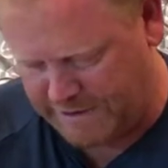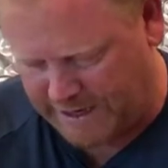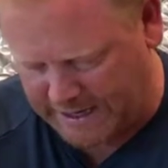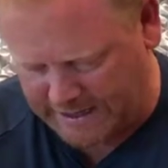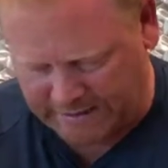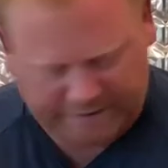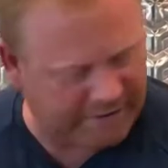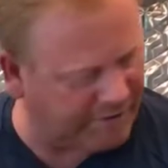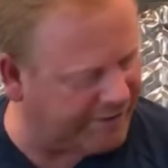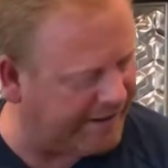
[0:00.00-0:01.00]
cut a
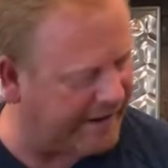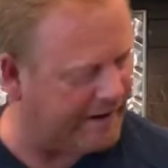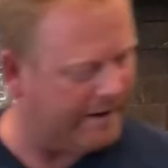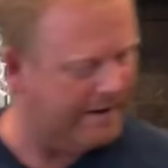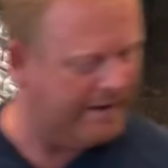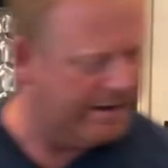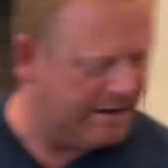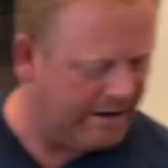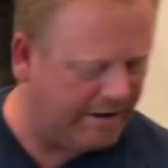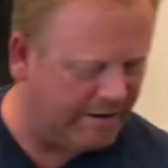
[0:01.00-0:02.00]
little thick.
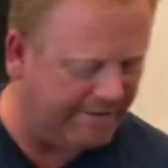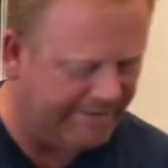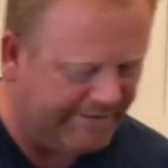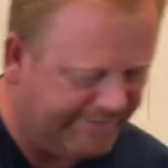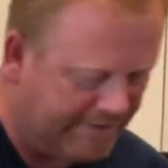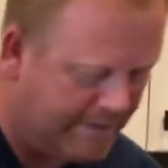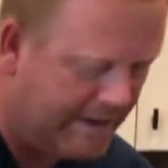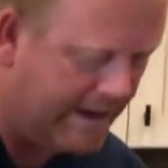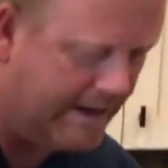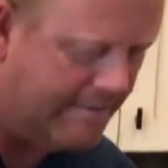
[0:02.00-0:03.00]
You know, if you
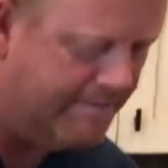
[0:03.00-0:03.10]
kind of